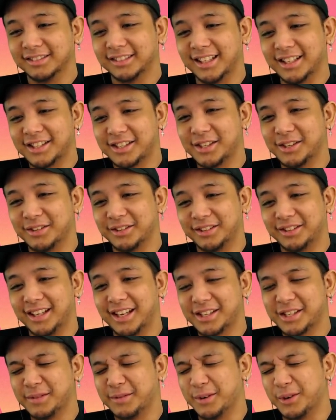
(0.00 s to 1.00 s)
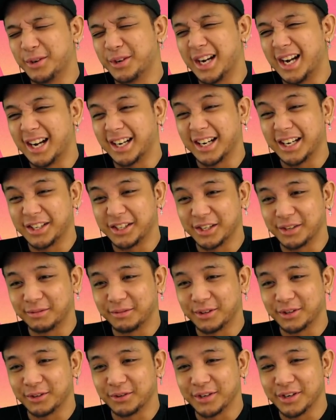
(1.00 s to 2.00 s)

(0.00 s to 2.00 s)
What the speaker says: That's some Hokage shit, bro.